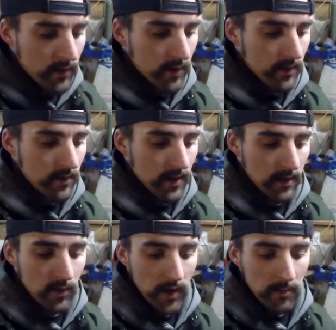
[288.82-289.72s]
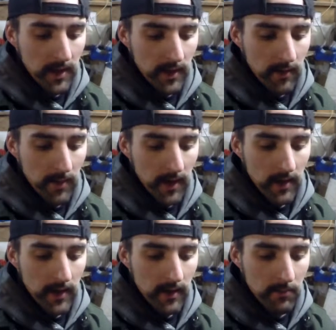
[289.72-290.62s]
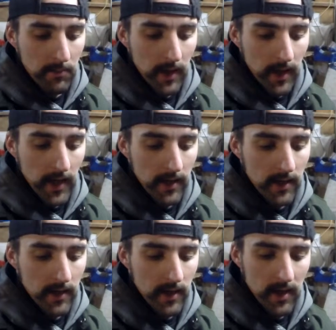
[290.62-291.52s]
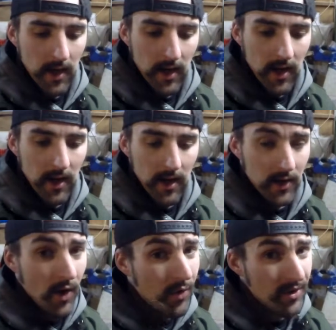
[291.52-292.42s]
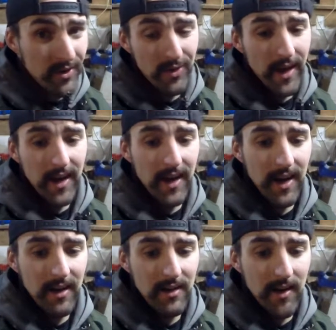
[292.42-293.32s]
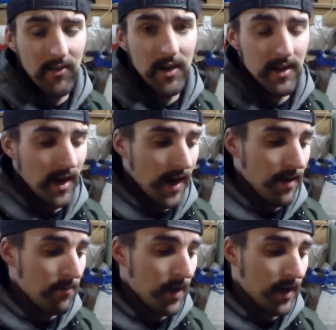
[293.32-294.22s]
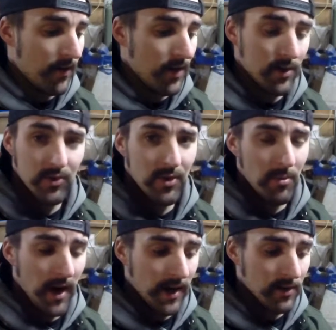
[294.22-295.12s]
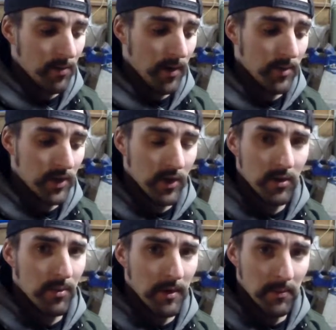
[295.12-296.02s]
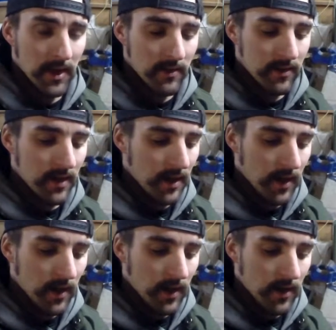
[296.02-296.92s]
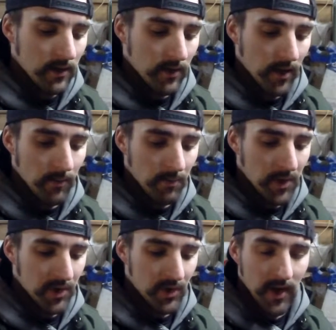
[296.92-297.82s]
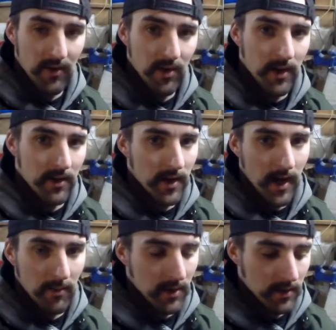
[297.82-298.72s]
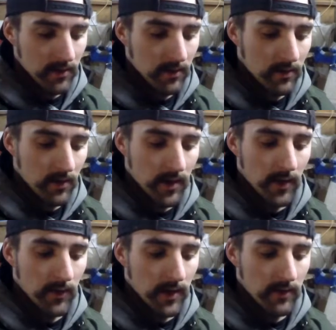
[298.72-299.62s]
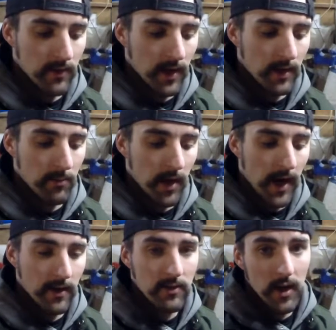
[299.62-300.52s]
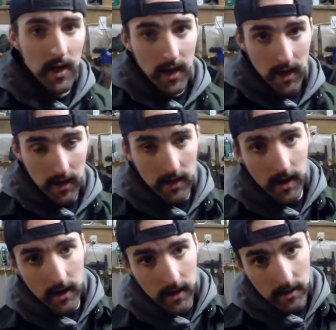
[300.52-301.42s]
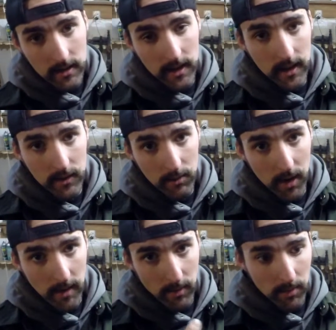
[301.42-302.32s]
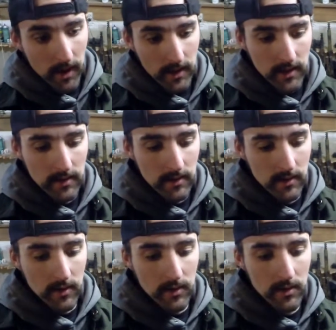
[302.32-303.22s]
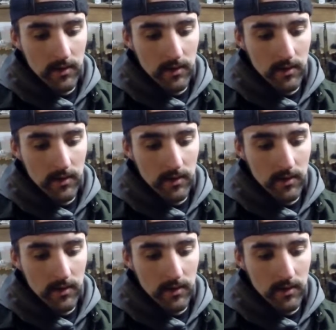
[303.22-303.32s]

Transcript: So you can see quite a bit come out of there, but I don't do that every time I reuse the brass. I probably should, but I'm lazy. So usually every other time I'll clean out the inside of the brass, and then I'll clean out the primer pocket too.